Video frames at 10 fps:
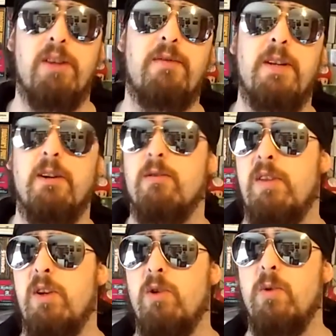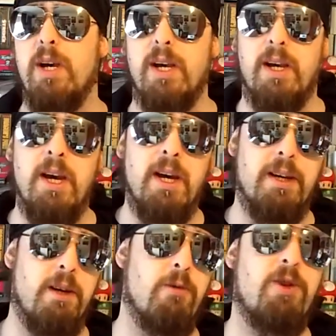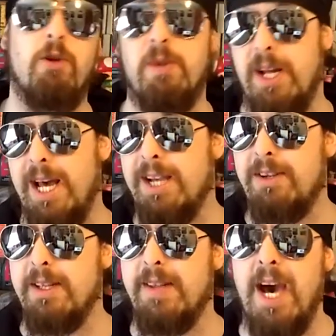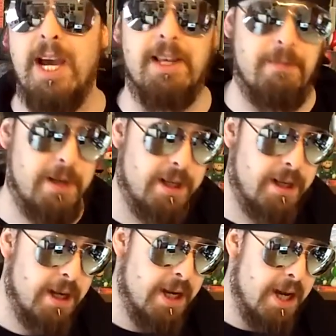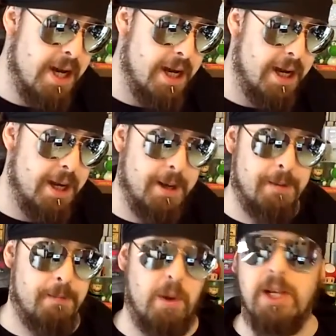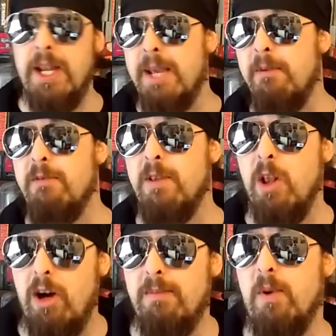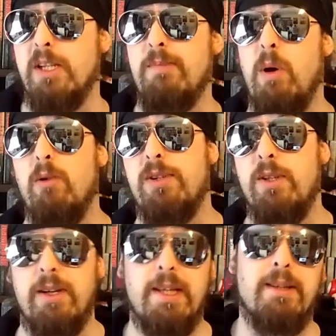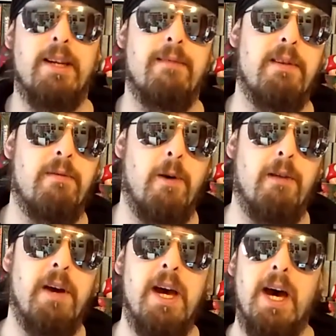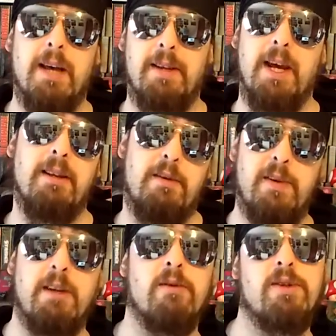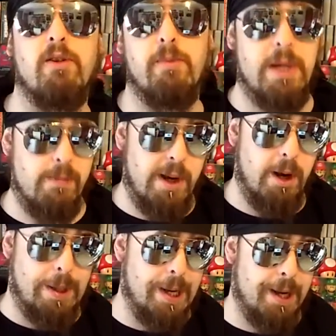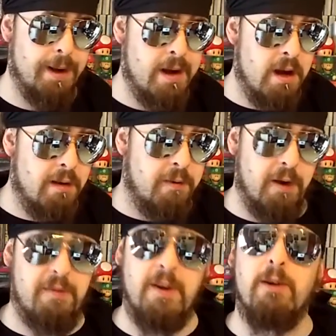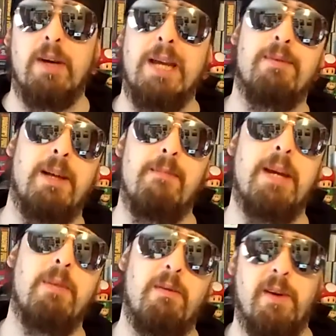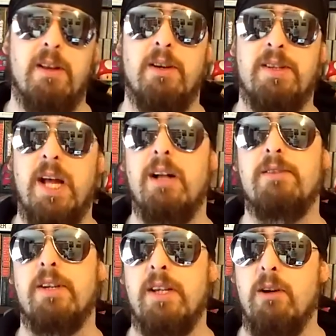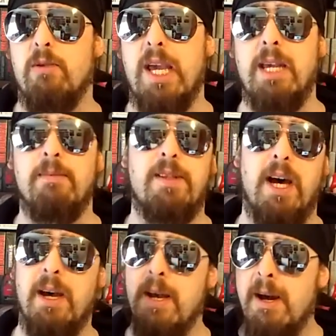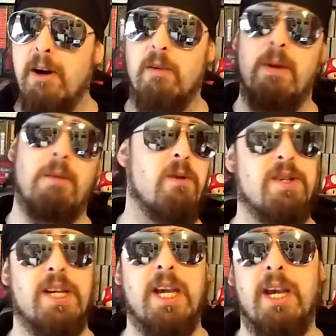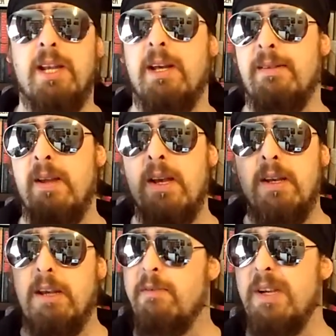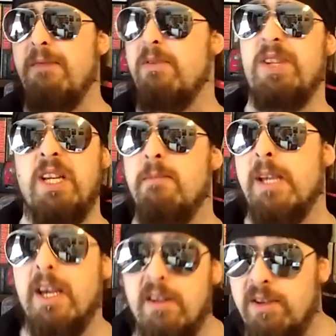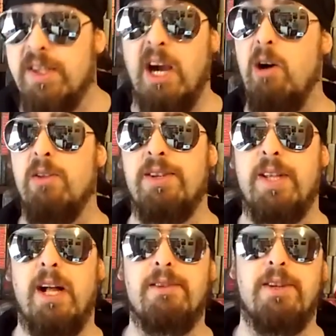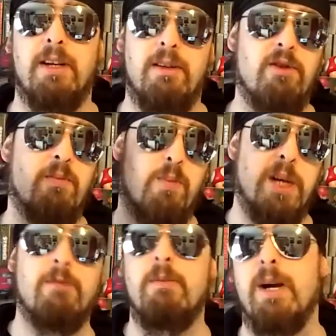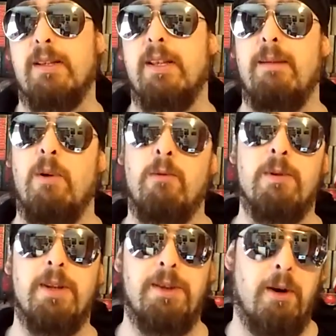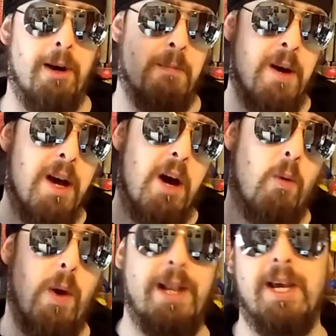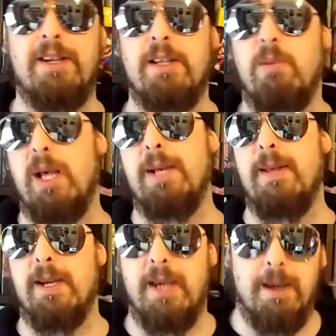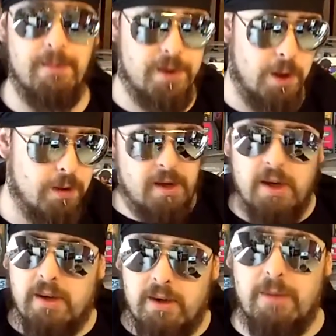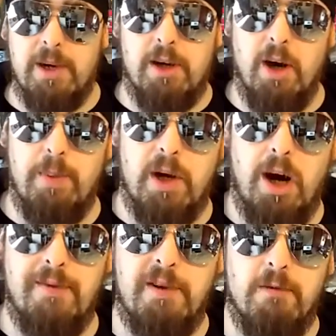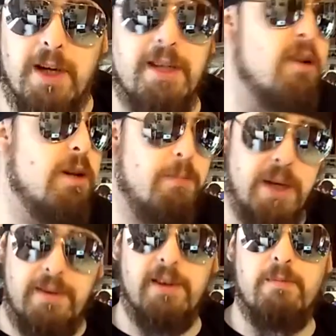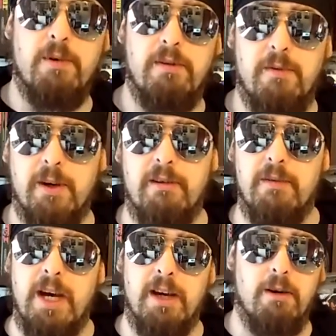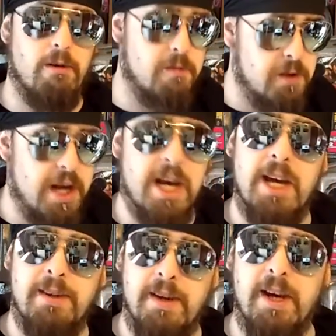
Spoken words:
video to a YouTuber that actually tagged me by the name of Longboys Post 1975, and today this video is going to be about 5 video games that make me feel nostalgic. You know, games that I remember as a kid, and if I ever see them again I just get all nostalgic and it just brings me back to that moment in time when I actually played that game. So got my cup of coffee ready, gonna beat this motherfucker of a hangover, and